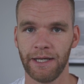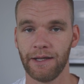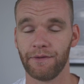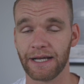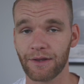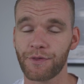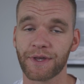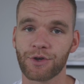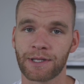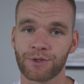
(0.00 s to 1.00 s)
The other thing
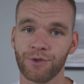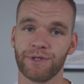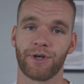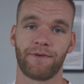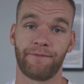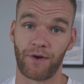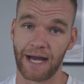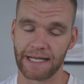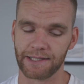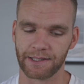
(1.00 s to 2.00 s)
you can do is offer
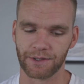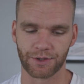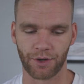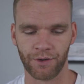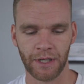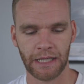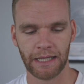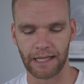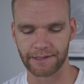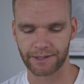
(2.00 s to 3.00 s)
financing. So
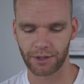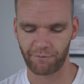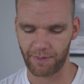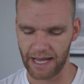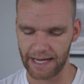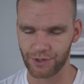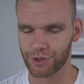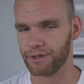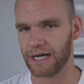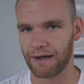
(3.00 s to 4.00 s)
instead of paying
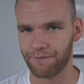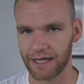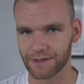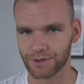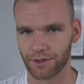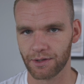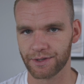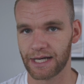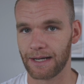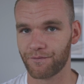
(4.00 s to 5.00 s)
$2,500
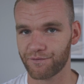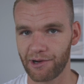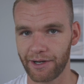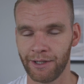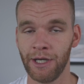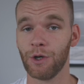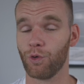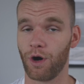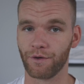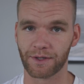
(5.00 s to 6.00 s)
up front
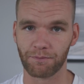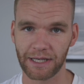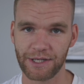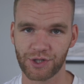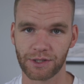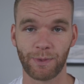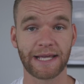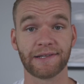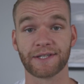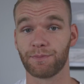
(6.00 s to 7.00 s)
or on completion, we
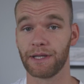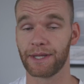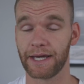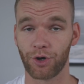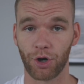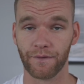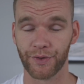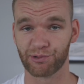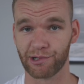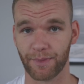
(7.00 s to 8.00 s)
can split that over
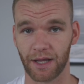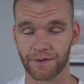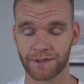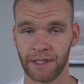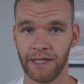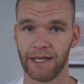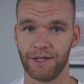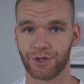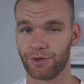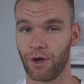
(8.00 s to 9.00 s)
3 months. And
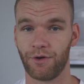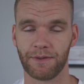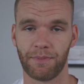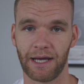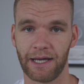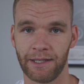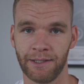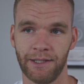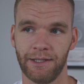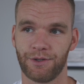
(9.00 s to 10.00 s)
so you only pay,
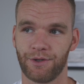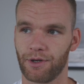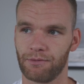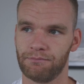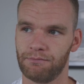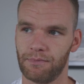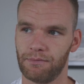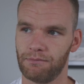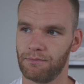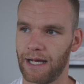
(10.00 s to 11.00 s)

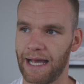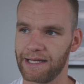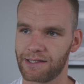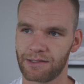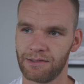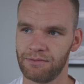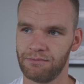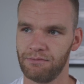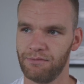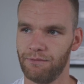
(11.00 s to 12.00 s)

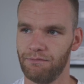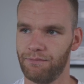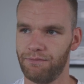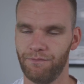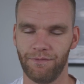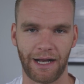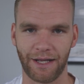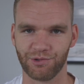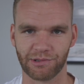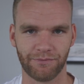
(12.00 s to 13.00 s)

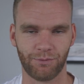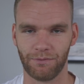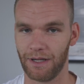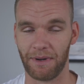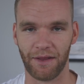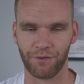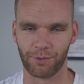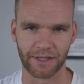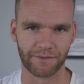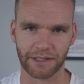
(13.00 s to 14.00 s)
$800 a month or
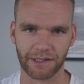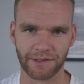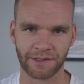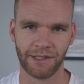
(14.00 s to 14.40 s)
whatever it is.